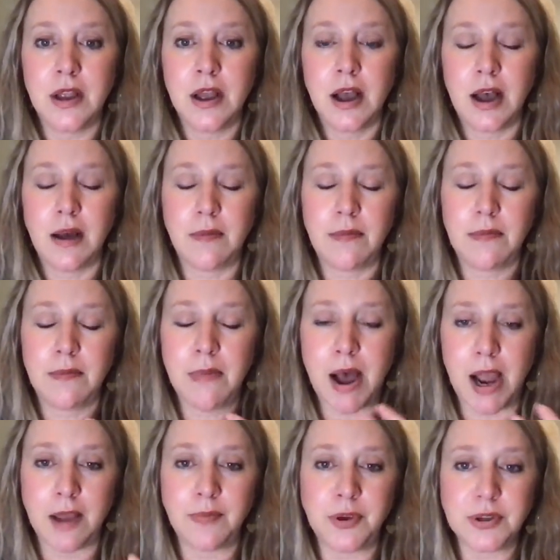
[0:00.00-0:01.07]
Um, my
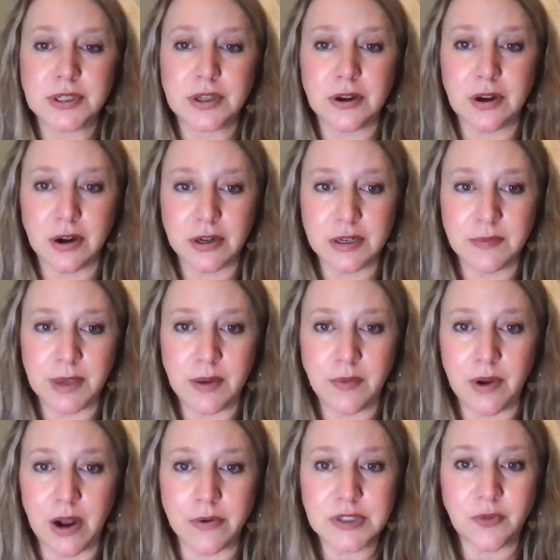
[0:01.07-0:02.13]
abuse occurred to me when
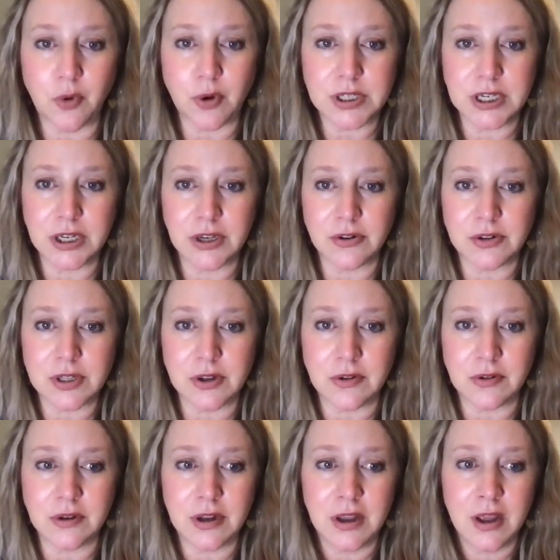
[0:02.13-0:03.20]
I was 14 years
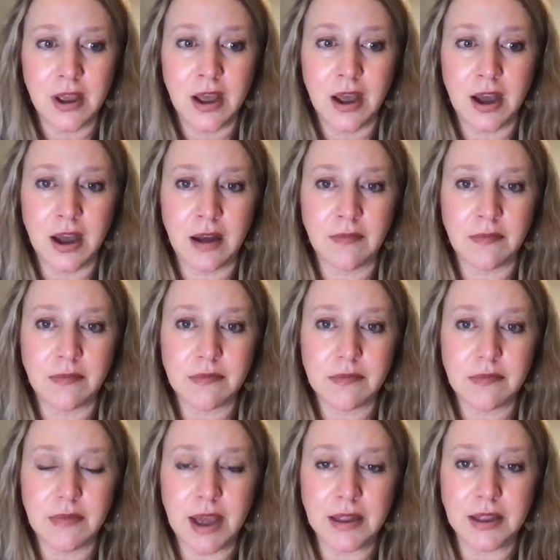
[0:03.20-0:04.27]
old um,
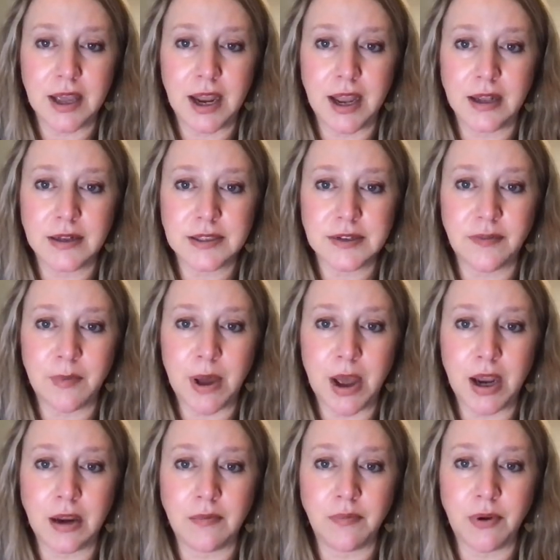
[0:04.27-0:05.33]
at the hands of
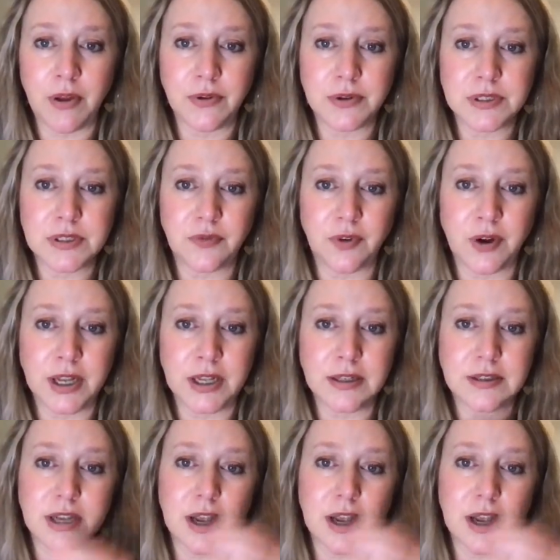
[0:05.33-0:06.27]
my brother's friends.